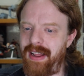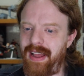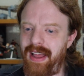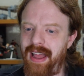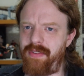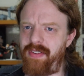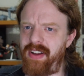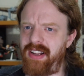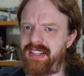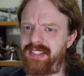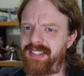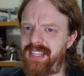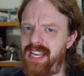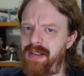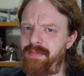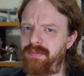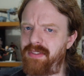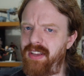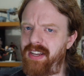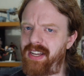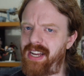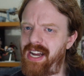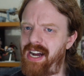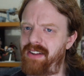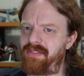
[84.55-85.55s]
However, it seems
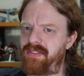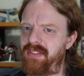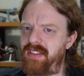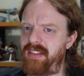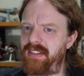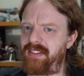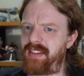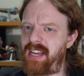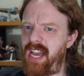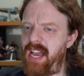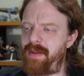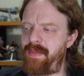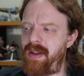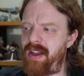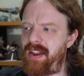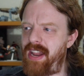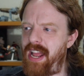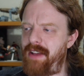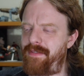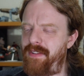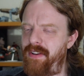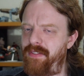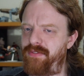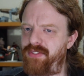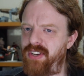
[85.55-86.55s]
like after this came out,
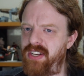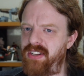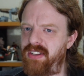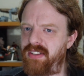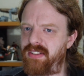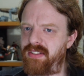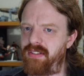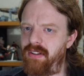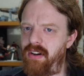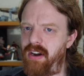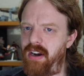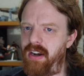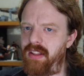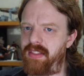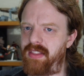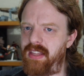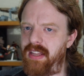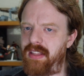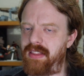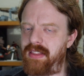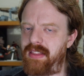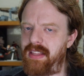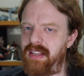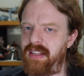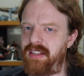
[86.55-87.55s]
FFG decided
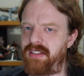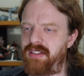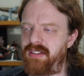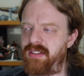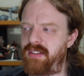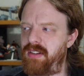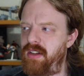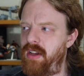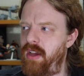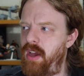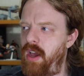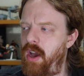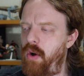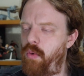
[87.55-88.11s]
that this